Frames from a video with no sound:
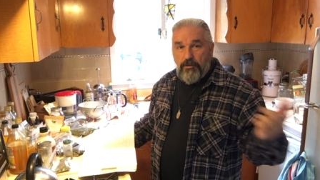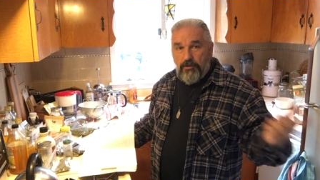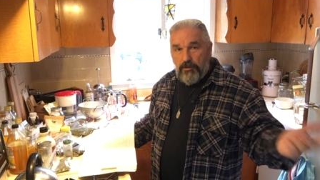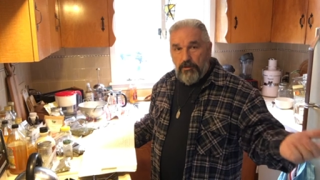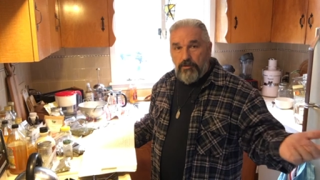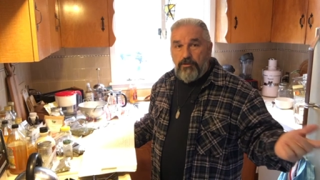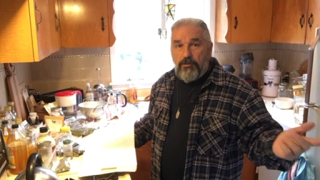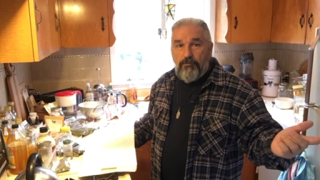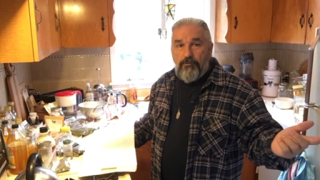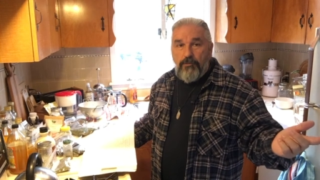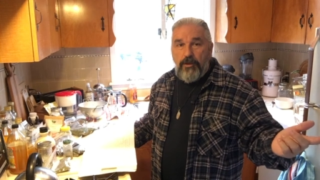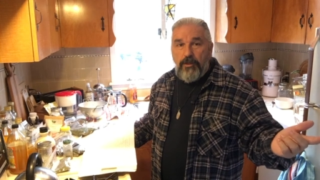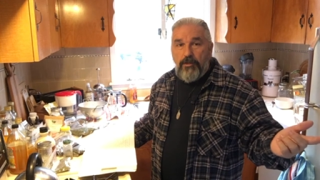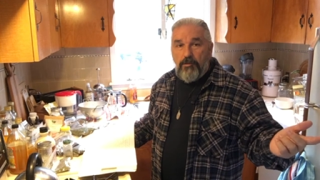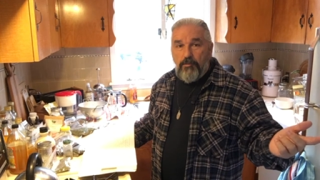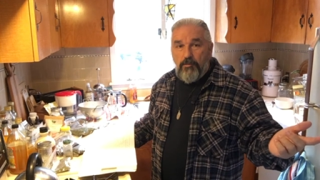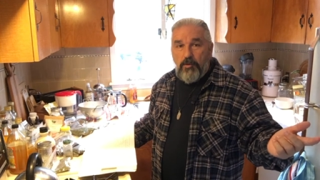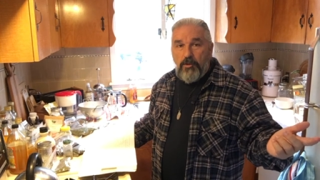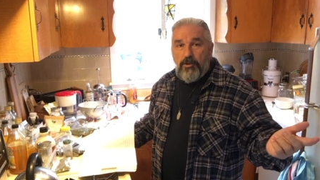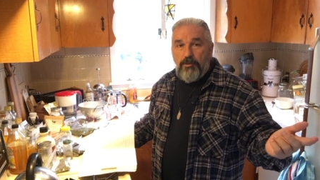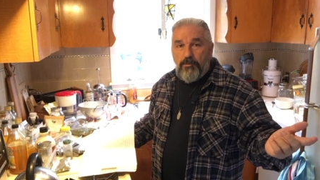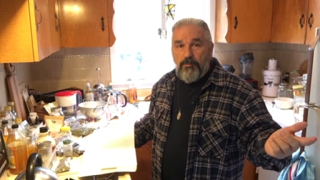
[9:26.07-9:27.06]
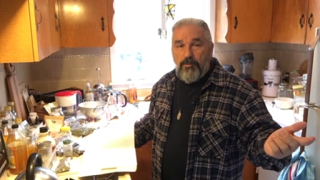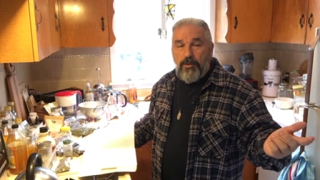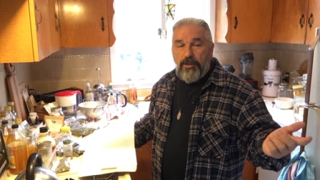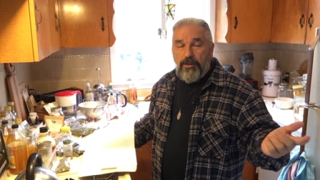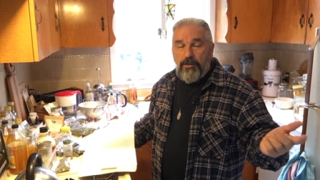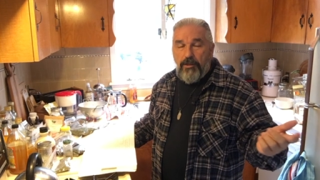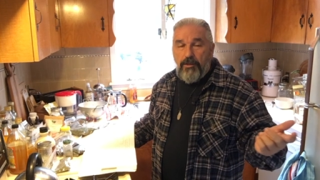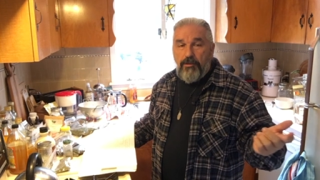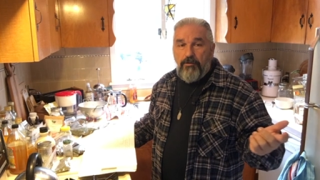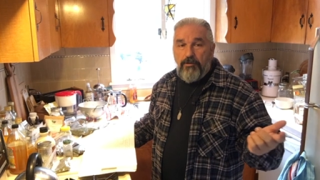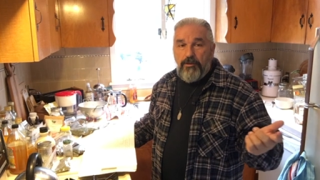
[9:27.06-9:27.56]
it's available in my
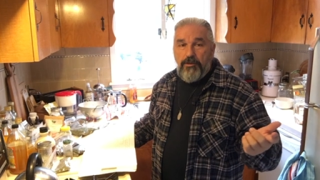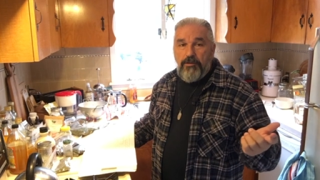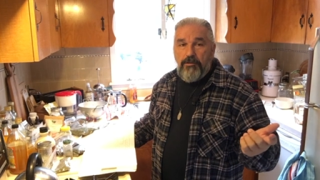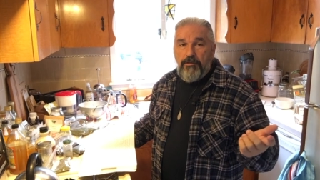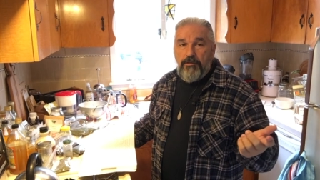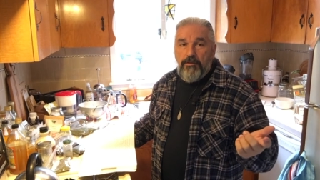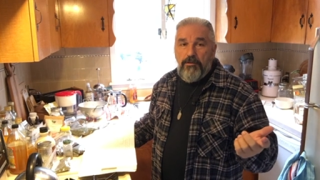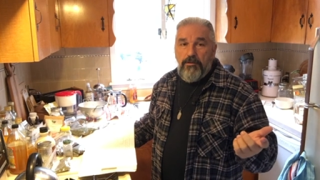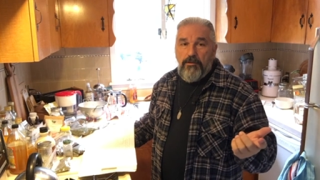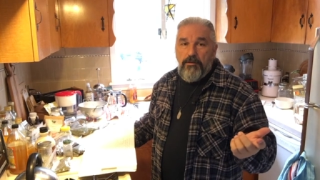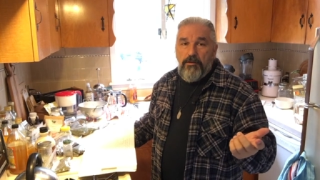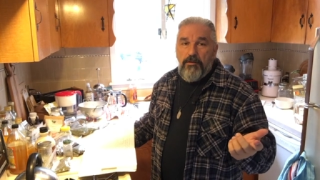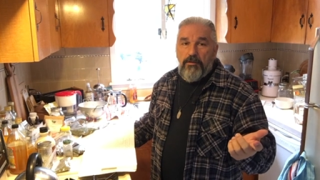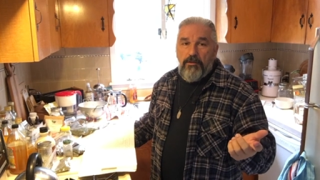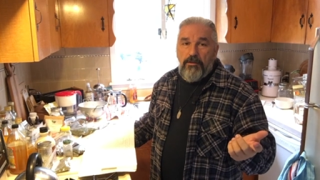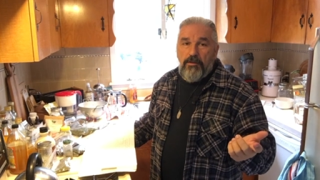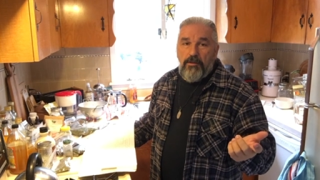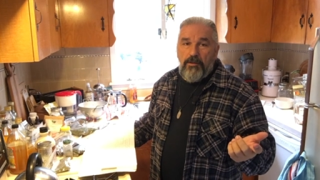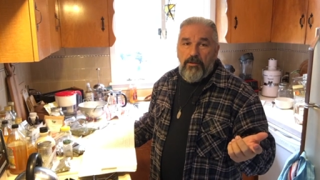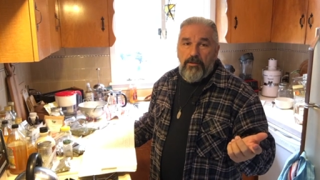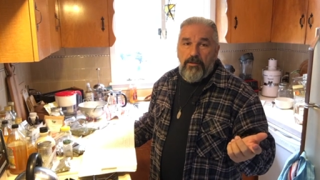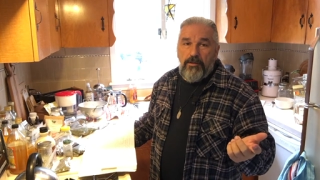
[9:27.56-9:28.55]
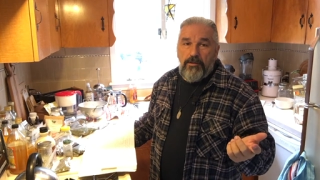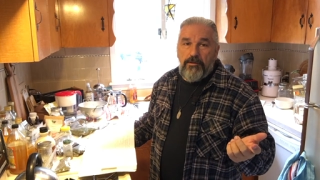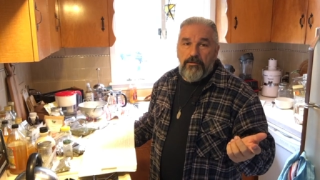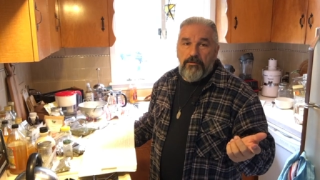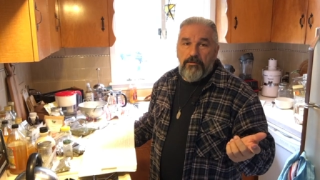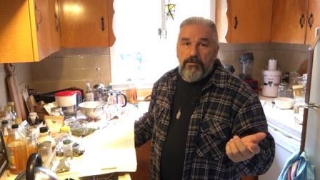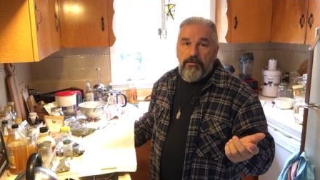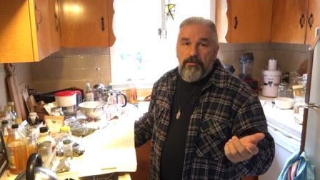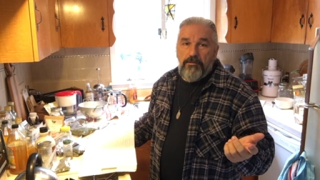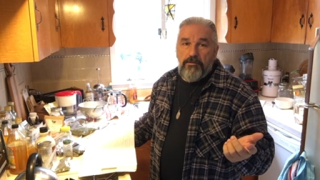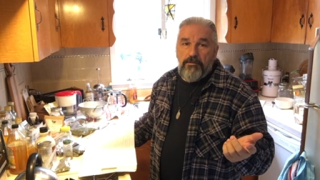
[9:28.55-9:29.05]
area, and